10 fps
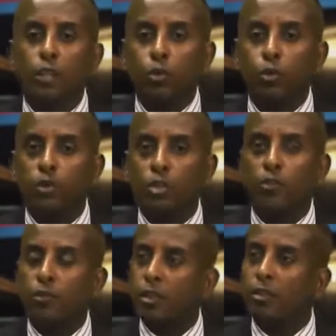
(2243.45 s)
to
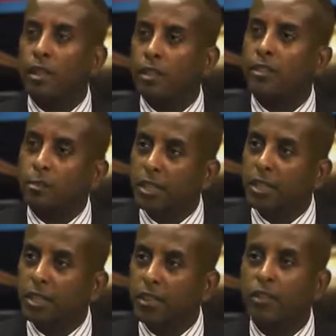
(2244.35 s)
serve their
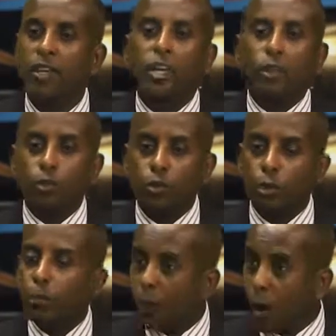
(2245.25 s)
communities, to
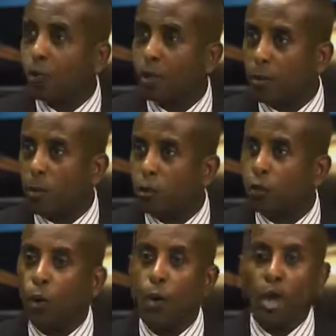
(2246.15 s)
empower them
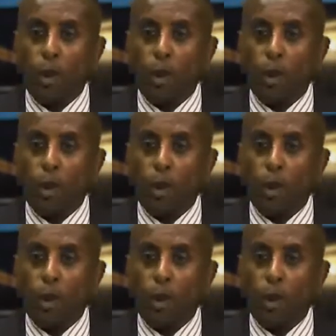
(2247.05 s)
also